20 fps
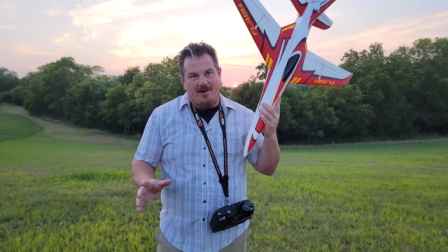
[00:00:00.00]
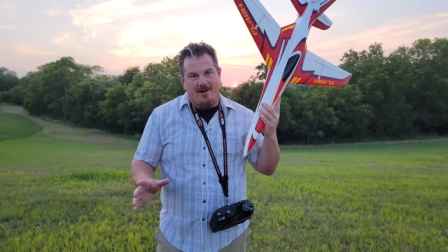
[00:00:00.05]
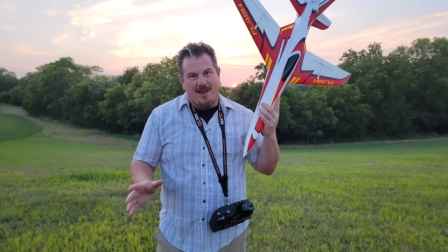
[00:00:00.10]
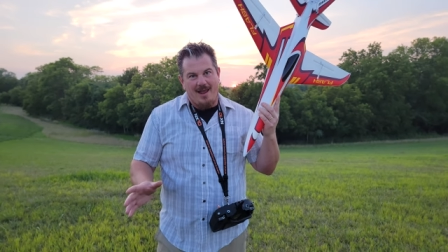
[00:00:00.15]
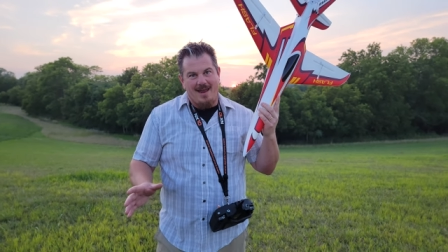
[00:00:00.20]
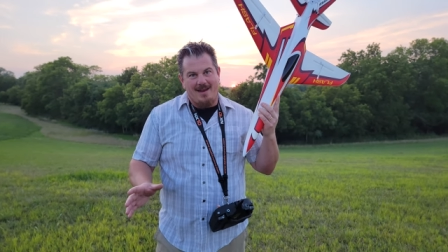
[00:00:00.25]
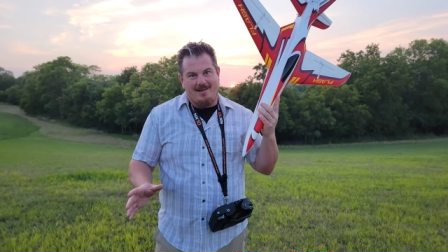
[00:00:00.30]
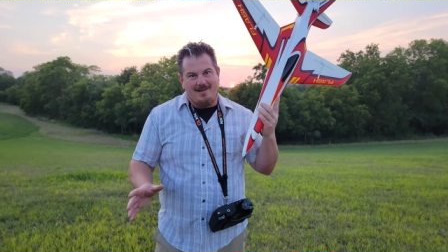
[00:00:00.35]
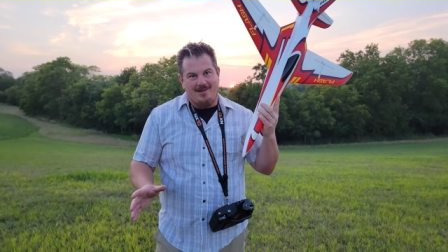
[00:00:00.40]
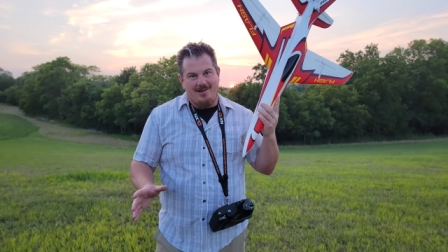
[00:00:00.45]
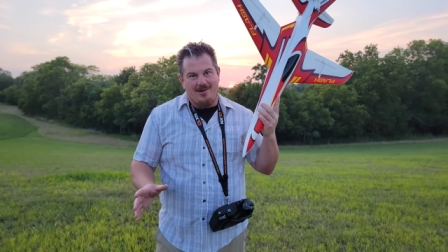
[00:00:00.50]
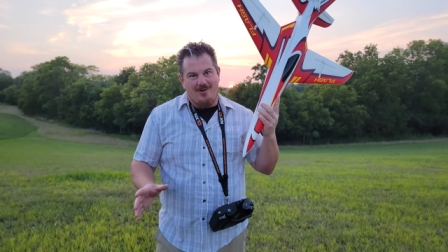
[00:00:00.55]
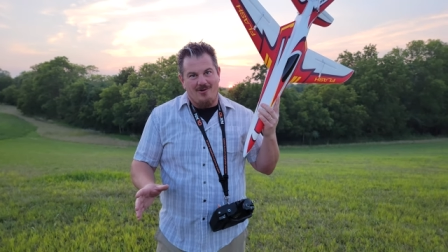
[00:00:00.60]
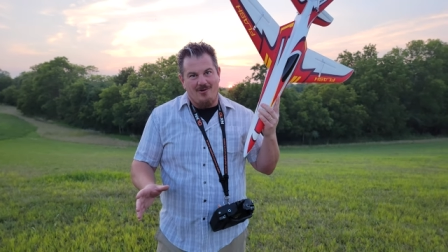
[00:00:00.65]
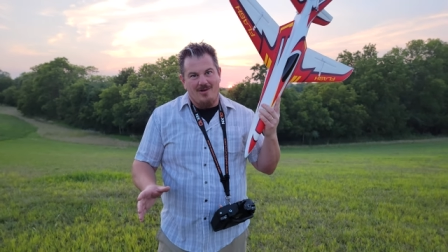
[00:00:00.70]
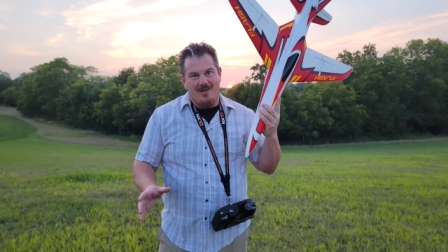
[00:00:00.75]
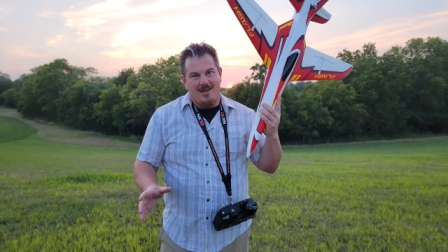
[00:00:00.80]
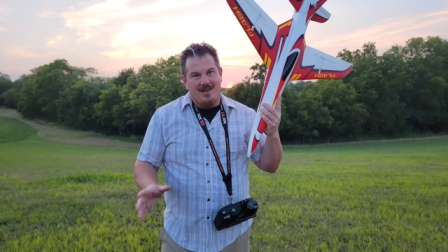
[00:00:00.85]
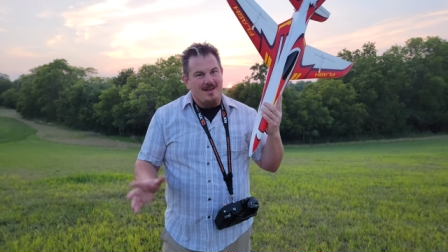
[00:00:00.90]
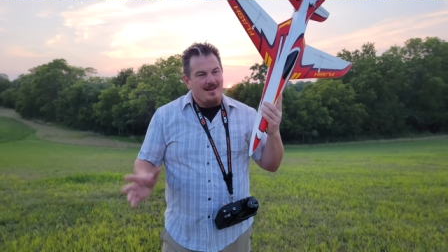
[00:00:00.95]
Heck no,
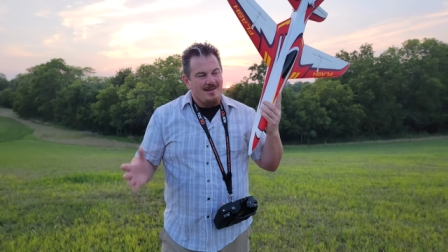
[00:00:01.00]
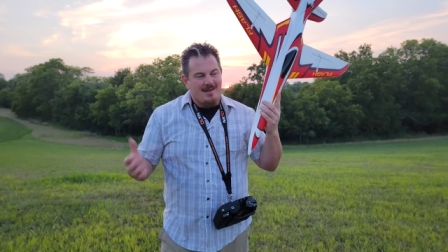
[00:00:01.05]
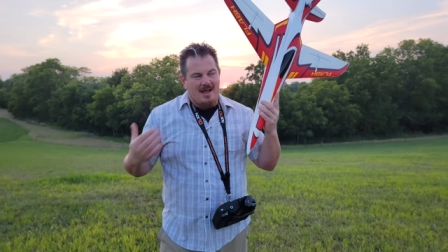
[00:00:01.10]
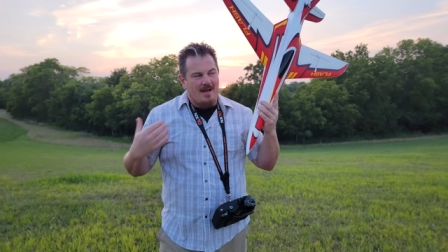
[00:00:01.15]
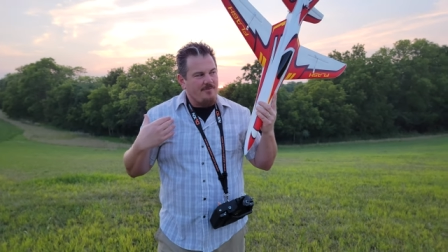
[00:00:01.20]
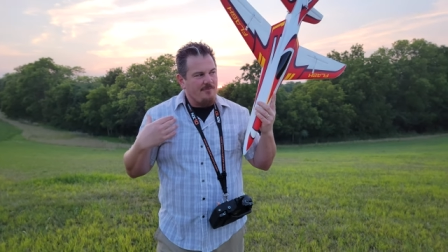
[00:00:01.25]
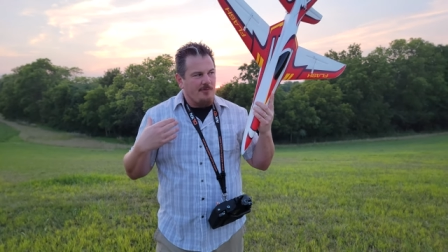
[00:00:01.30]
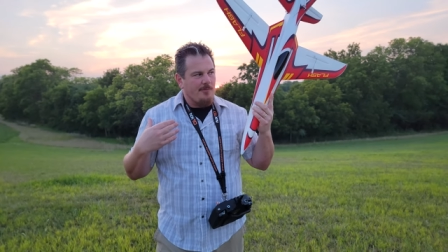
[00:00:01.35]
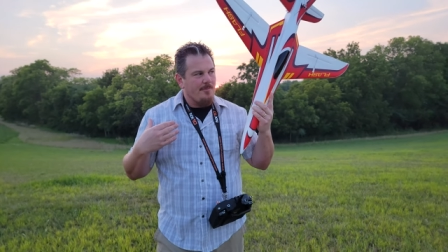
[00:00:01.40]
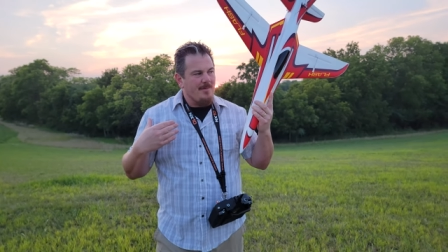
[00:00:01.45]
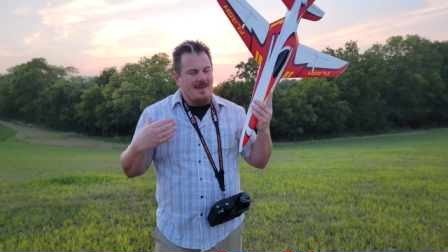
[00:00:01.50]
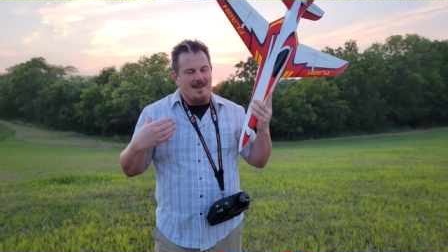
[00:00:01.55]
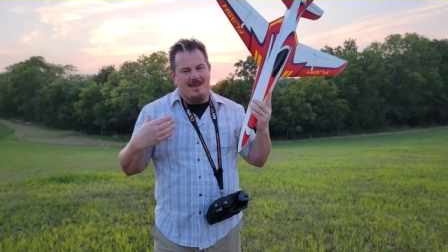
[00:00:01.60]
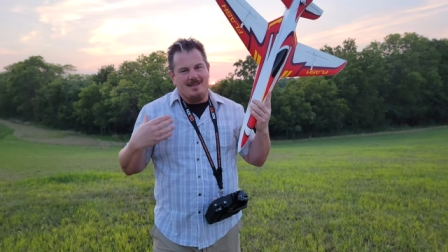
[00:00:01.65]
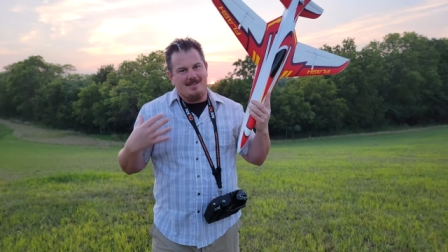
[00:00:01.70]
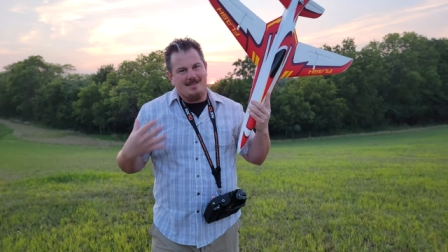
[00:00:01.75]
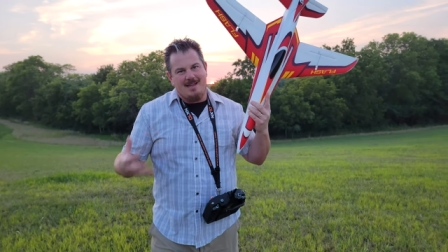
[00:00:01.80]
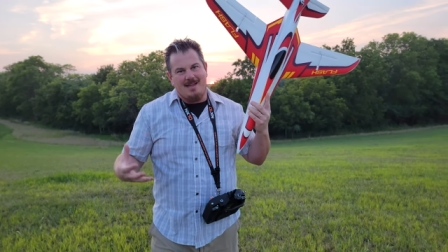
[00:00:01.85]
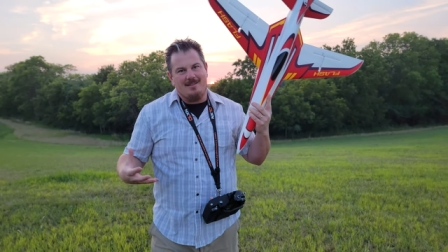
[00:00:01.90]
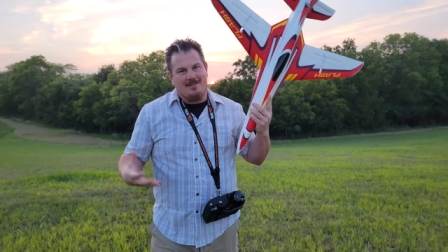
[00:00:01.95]
not for me.
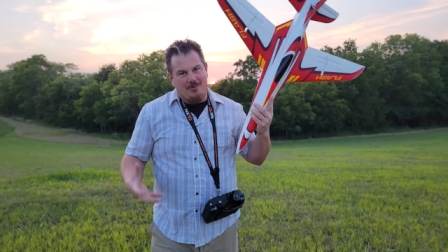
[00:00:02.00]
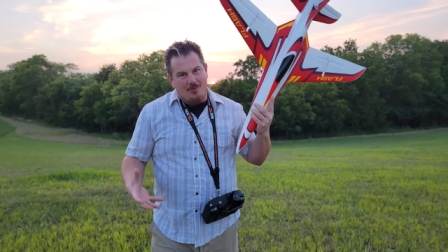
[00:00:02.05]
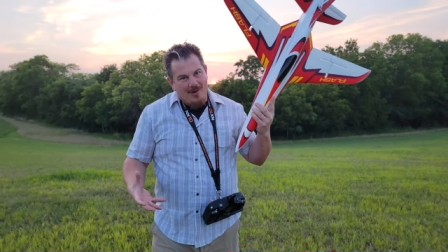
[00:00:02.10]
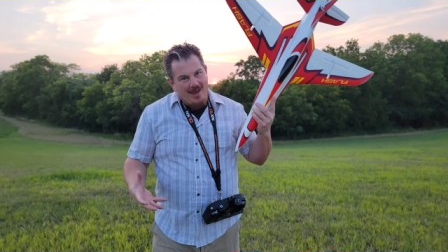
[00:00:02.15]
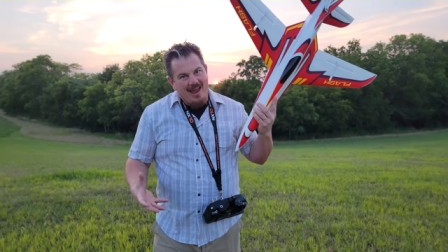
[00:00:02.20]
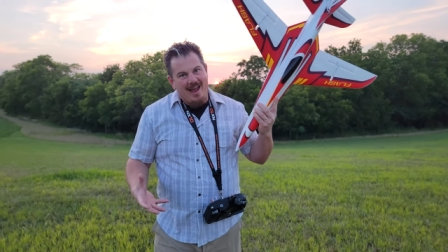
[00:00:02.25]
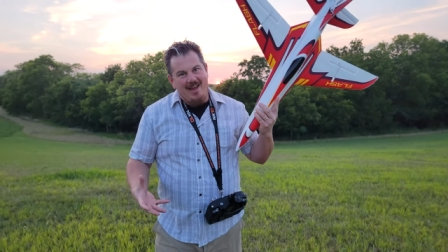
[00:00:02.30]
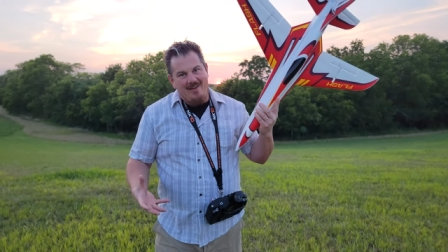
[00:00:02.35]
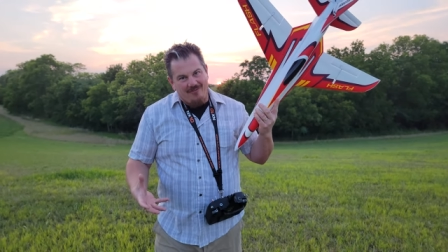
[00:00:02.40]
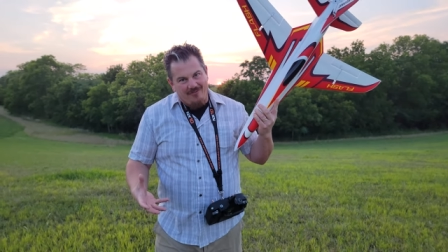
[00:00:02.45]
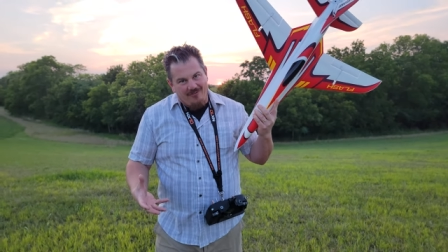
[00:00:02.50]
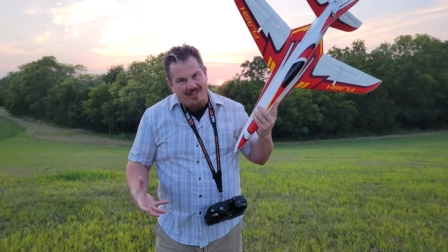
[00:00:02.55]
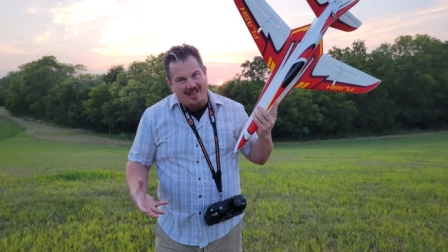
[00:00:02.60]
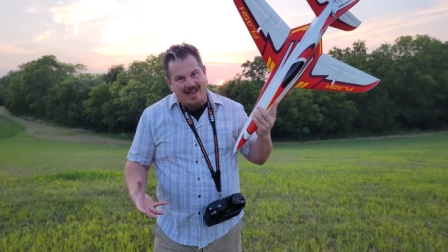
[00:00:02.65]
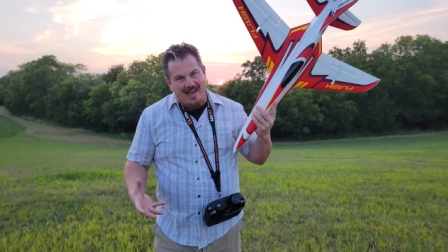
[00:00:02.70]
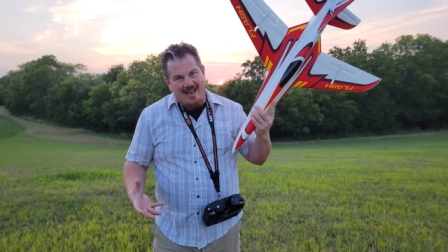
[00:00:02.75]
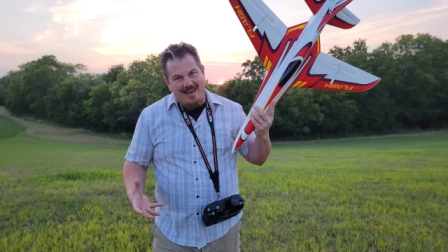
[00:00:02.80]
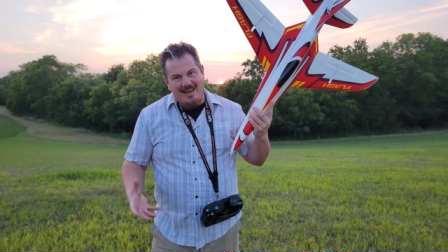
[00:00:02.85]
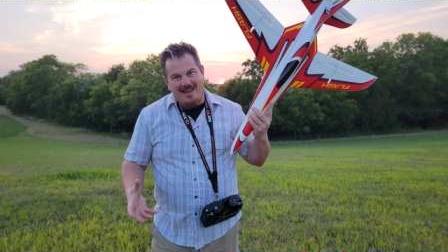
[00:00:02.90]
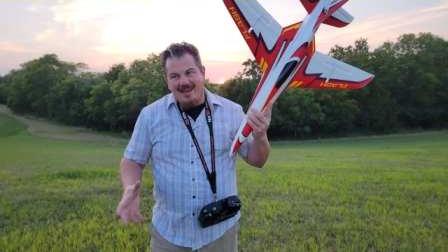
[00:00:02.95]
It's not the way I
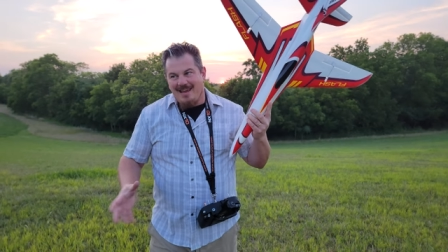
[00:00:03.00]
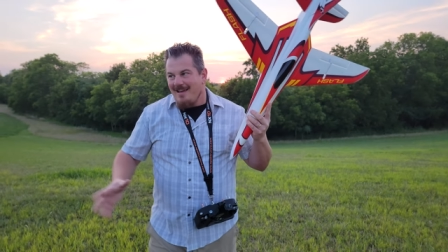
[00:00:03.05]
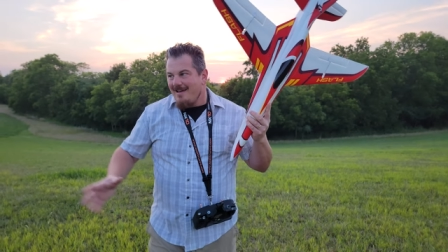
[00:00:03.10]
fly.